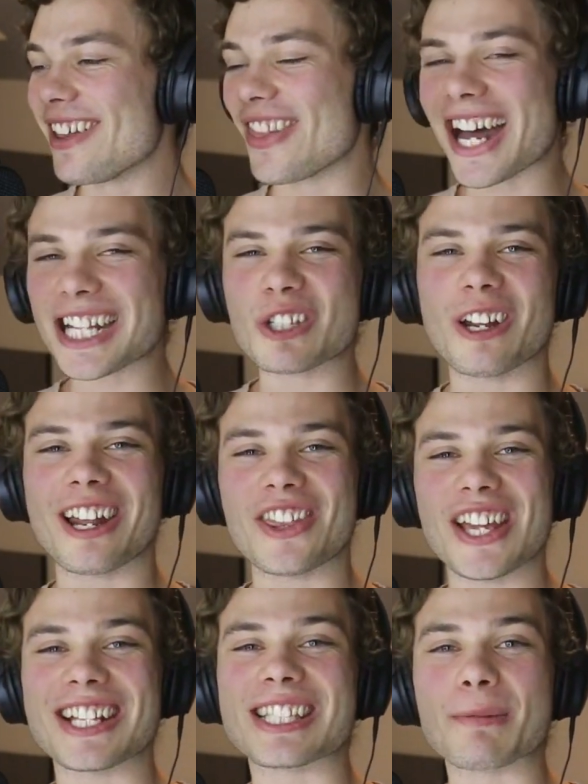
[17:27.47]
That's what I
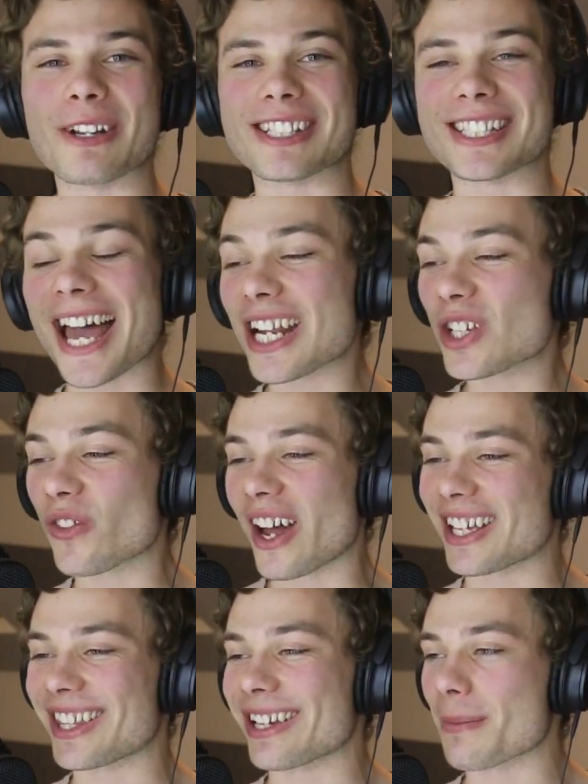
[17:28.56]
think is the most
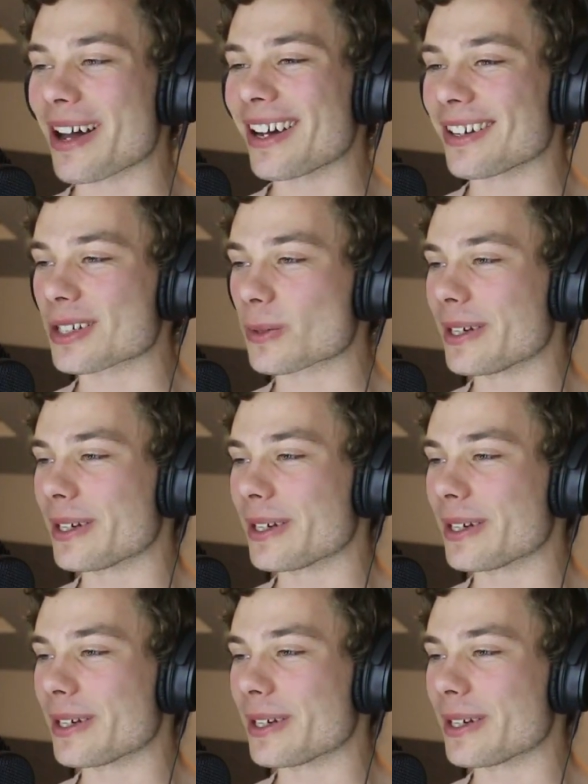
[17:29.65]
satisfying thing about it as